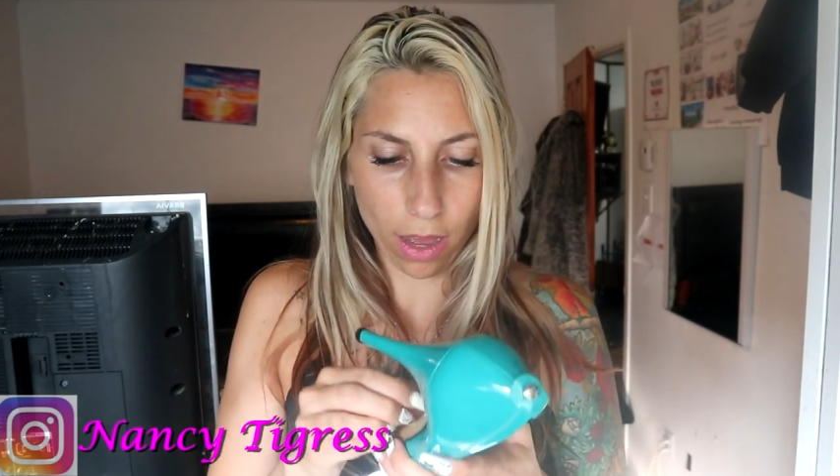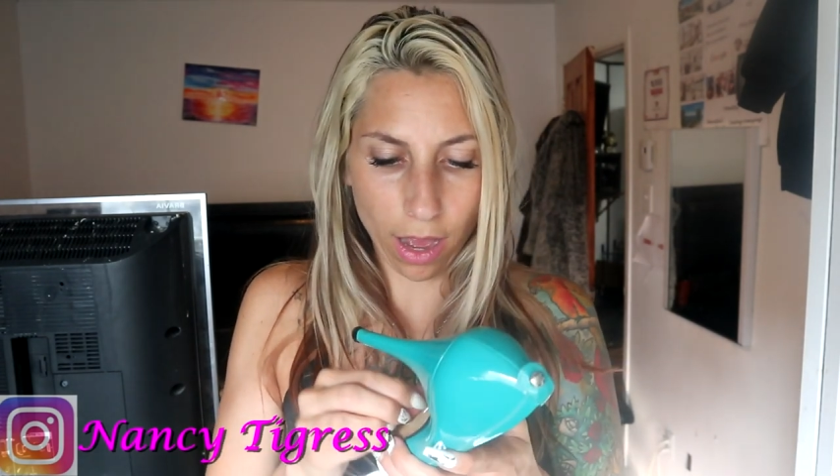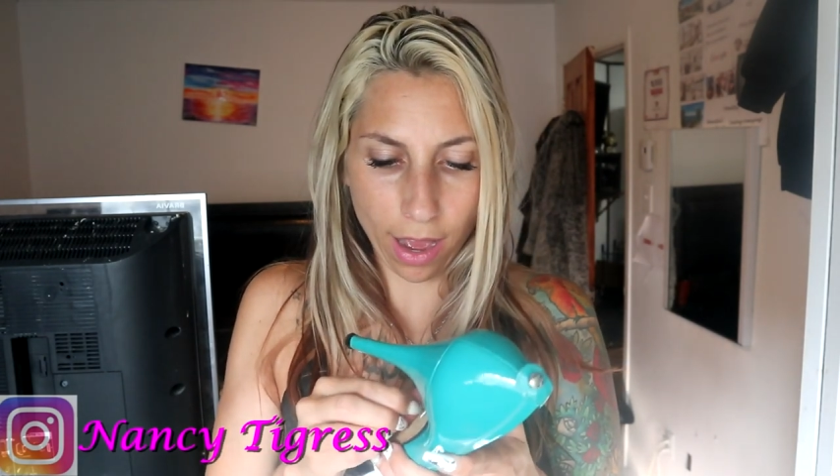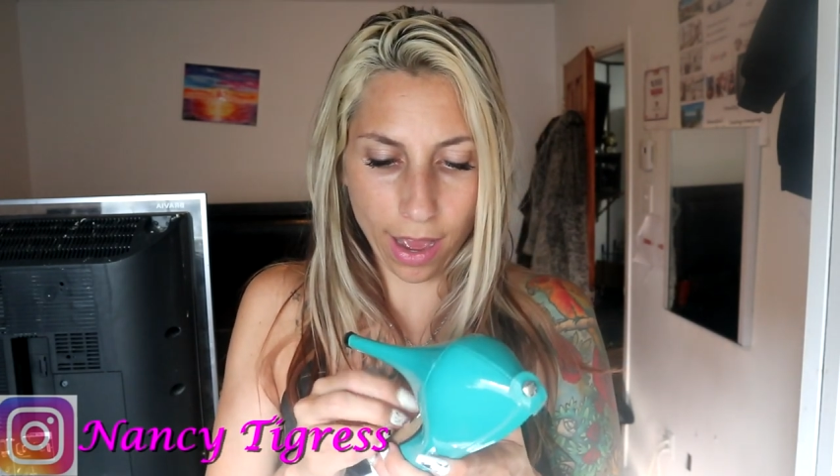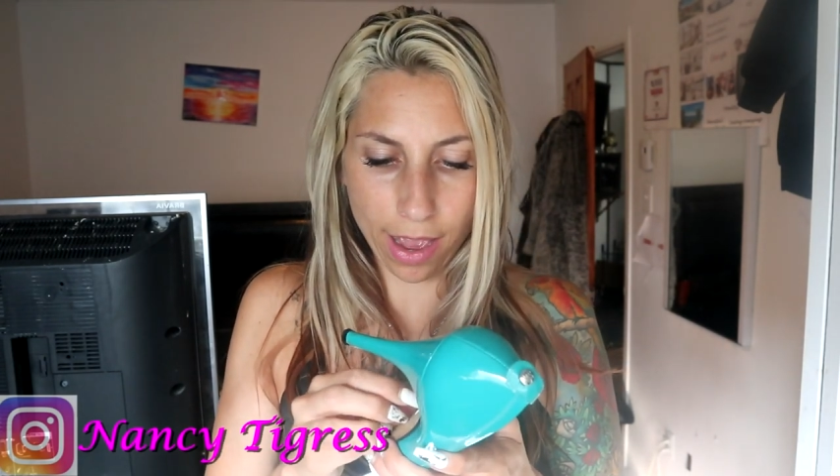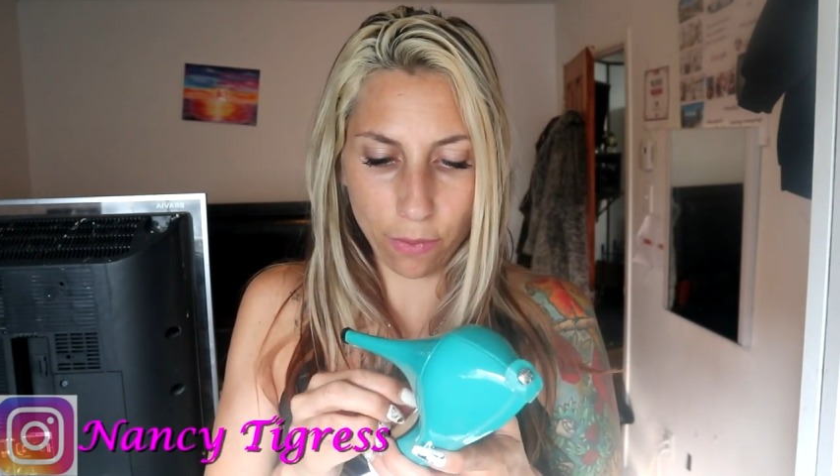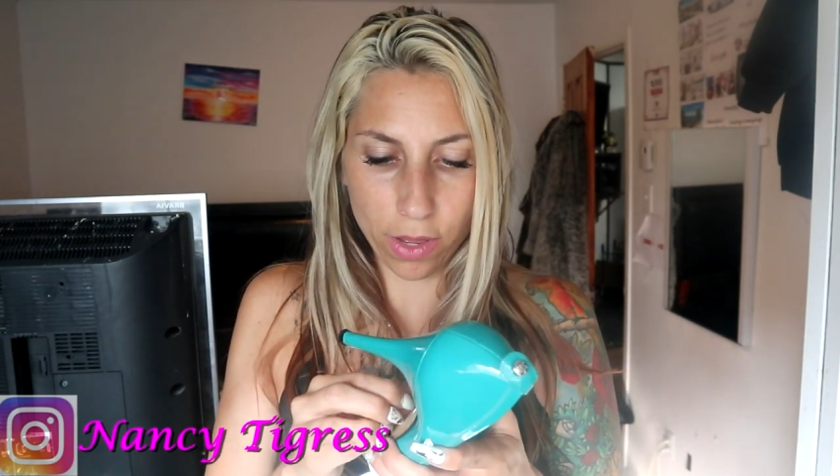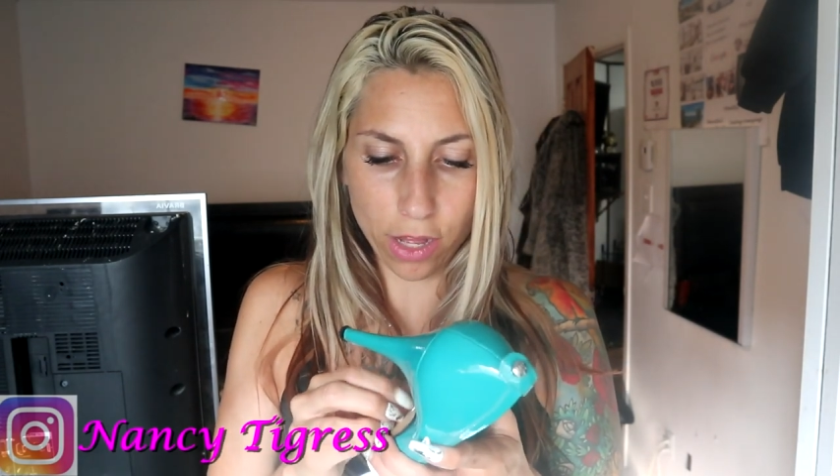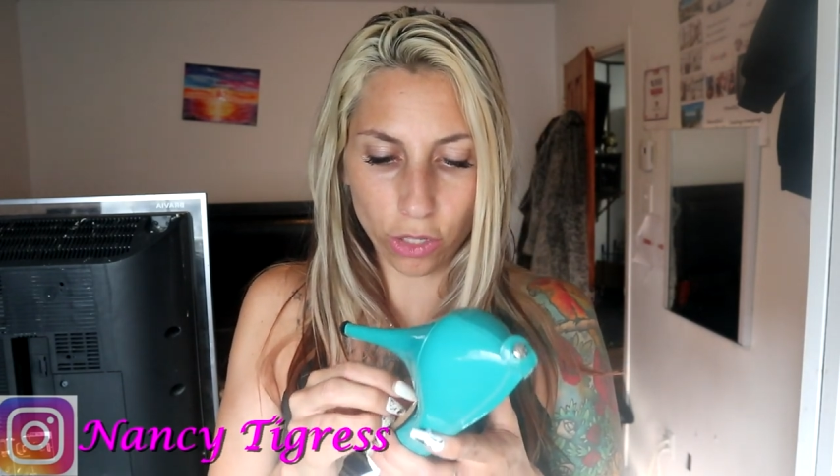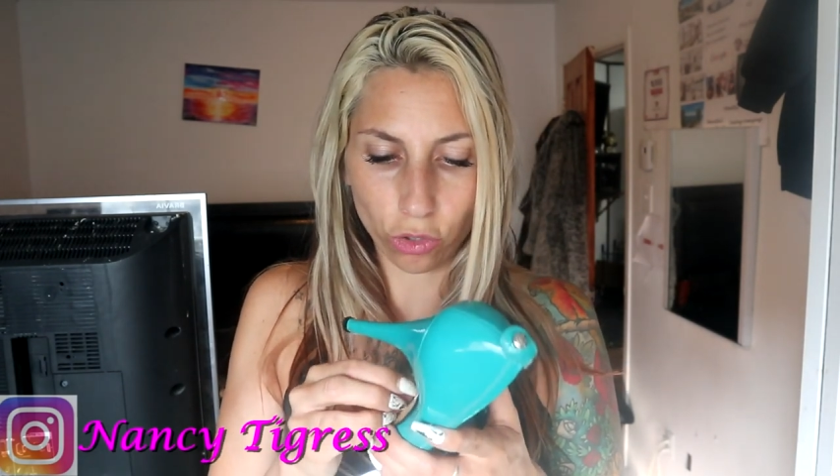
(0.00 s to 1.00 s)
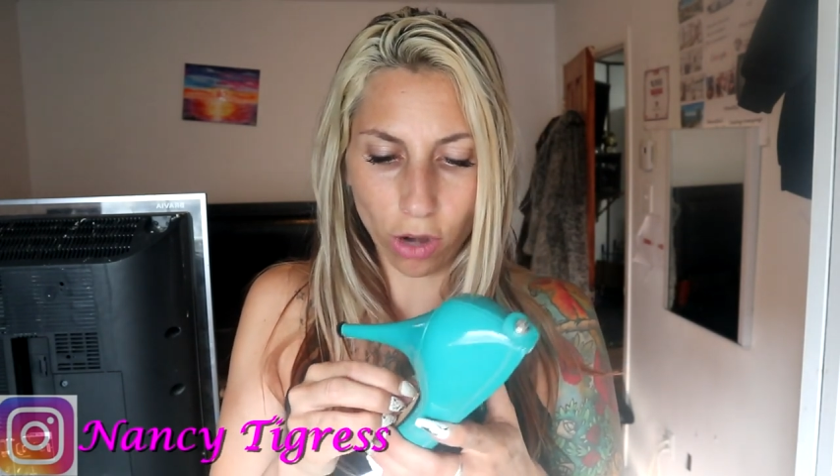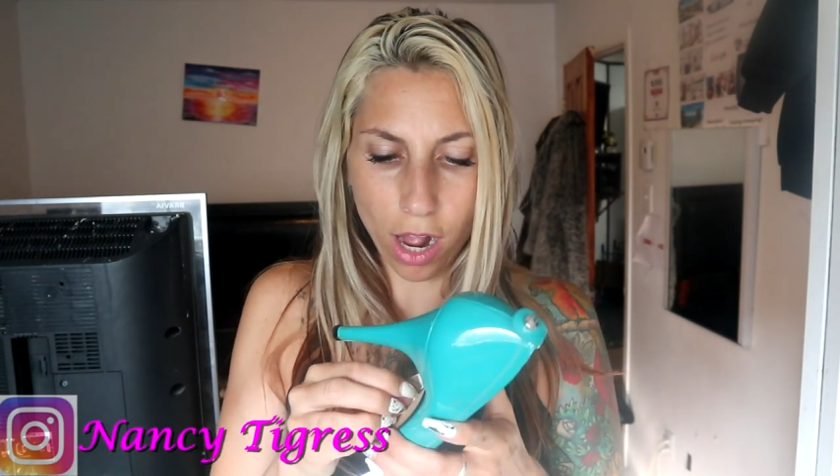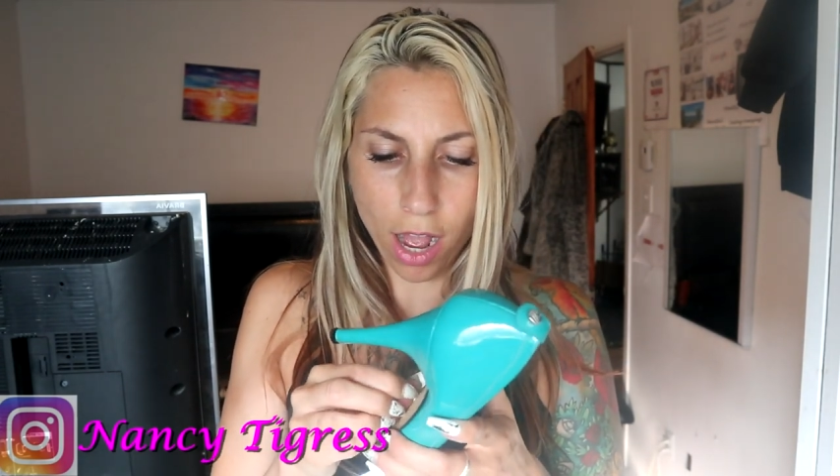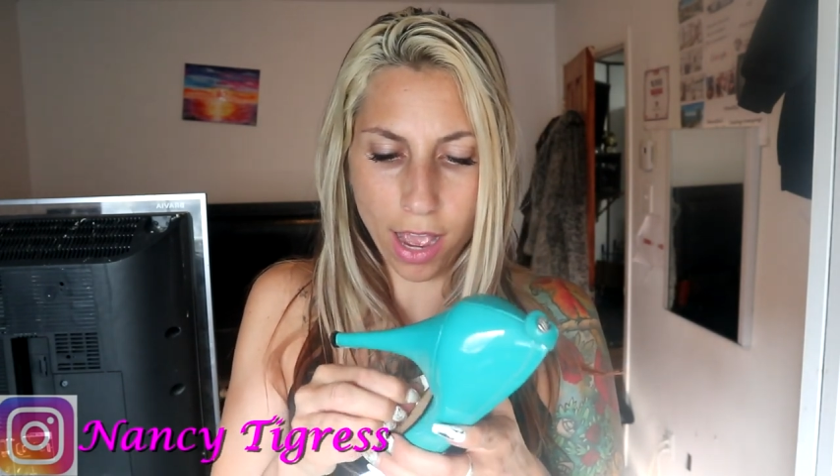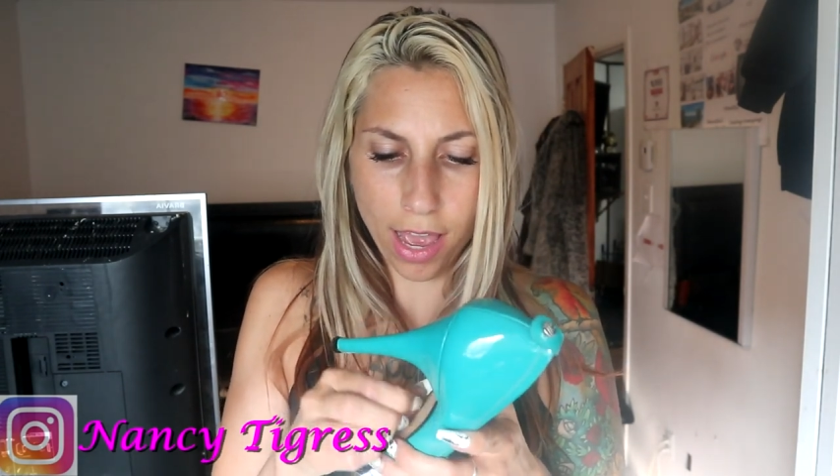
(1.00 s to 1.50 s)
I will
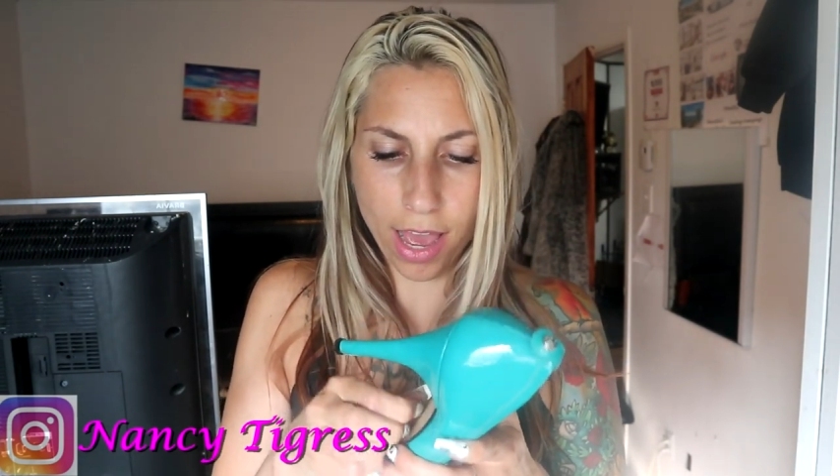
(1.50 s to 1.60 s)
try